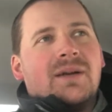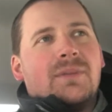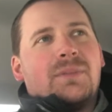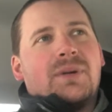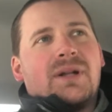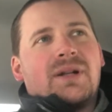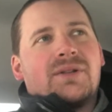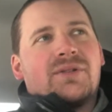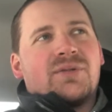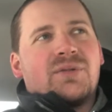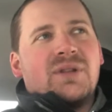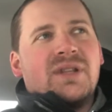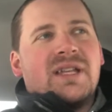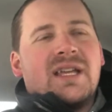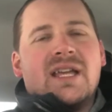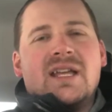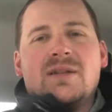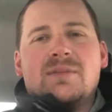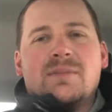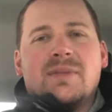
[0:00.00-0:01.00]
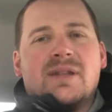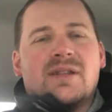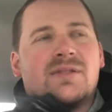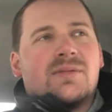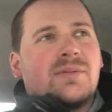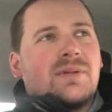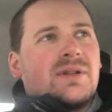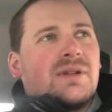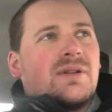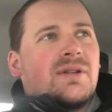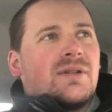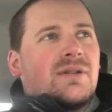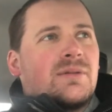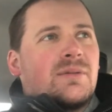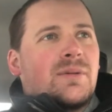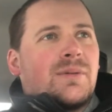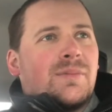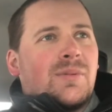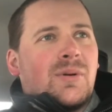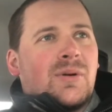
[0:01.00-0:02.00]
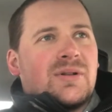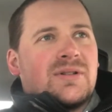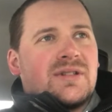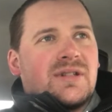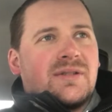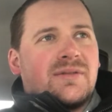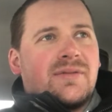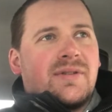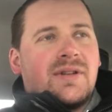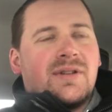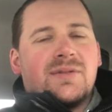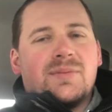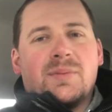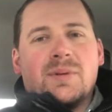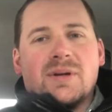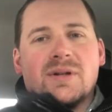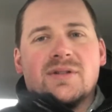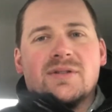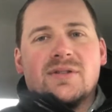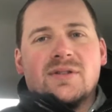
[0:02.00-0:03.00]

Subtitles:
but it's really hit and miss when you hear the reports on Facebook.